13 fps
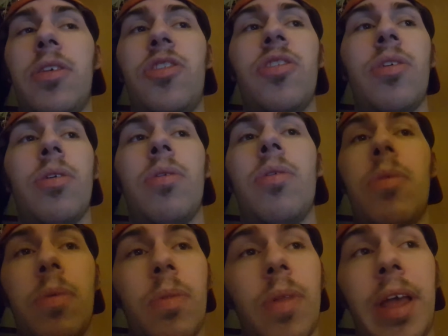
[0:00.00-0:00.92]

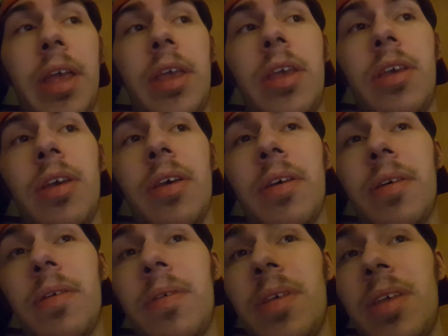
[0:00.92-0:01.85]
so, like,
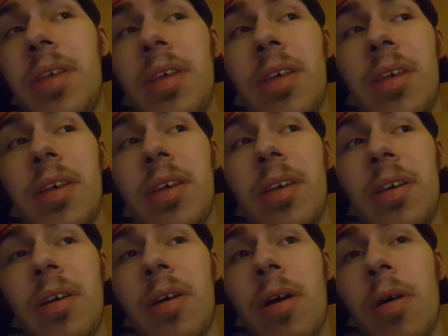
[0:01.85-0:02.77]
uh,
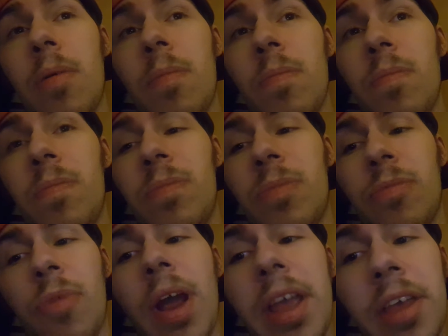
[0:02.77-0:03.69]
um,
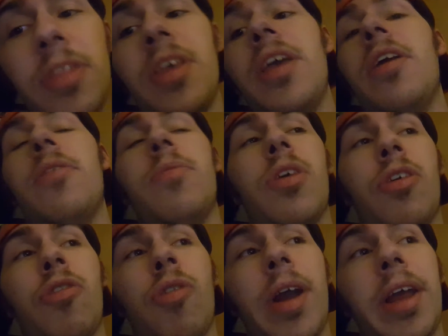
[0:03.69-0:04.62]
right in the end of the
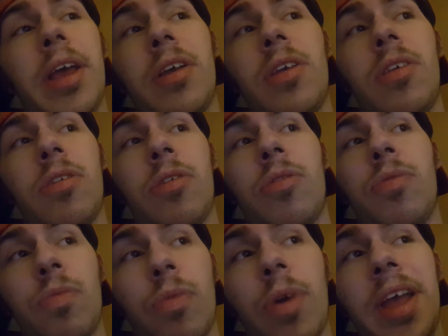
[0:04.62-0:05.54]
credit, or
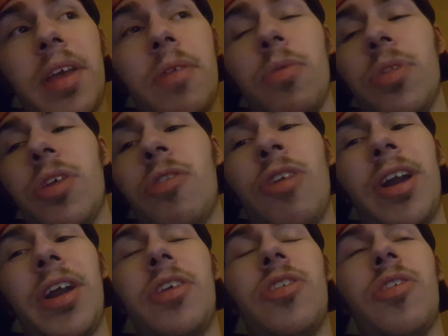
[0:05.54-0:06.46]
right when the
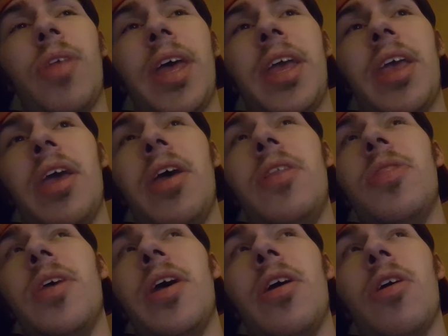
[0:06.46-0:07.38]
credits, like,
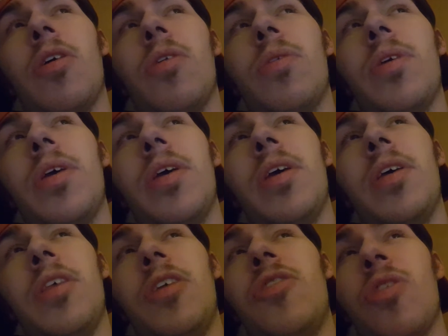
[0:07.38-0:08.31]
end there,
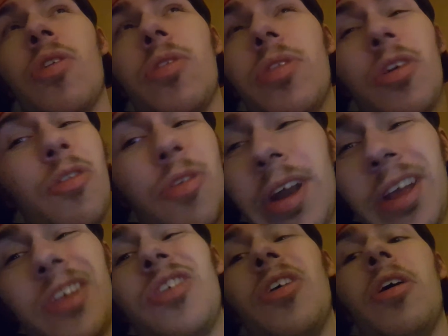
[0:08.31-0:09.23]
they started the
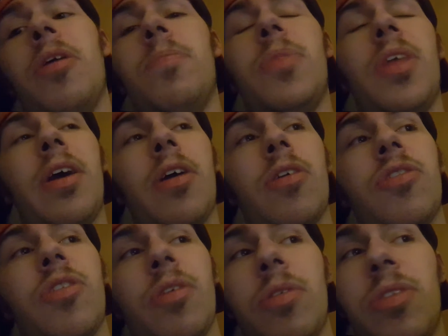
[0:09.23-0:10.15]
critics up there,
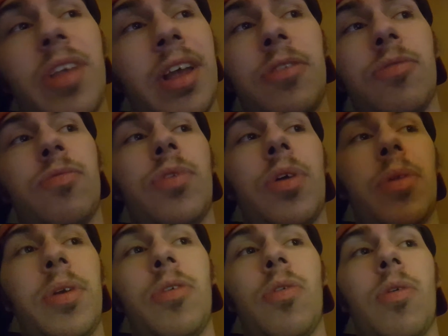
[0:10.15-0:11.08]
so it's, like,
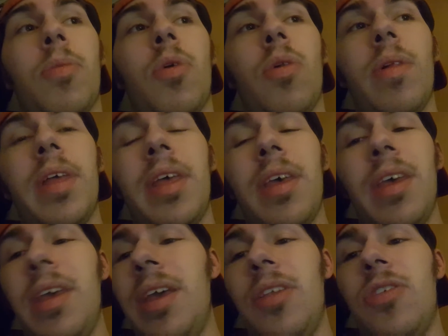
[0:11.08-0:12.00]
really normal
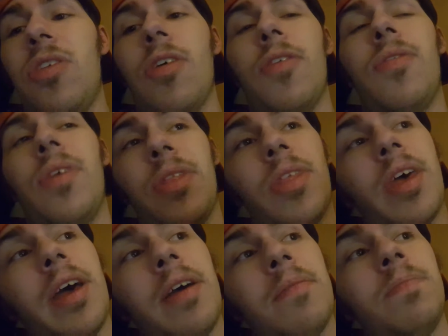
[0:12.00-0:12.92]
and stuff like that.